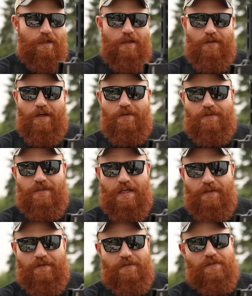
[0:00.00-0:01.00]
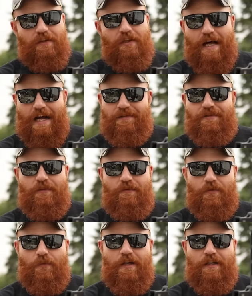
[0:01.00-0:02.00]
Now you gotta understand that there's lots
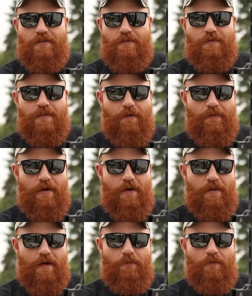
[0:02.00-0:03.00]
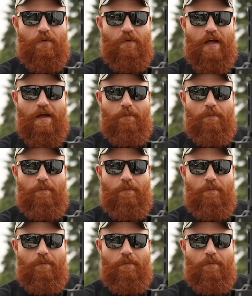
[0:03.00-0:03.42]
of 22s out there that will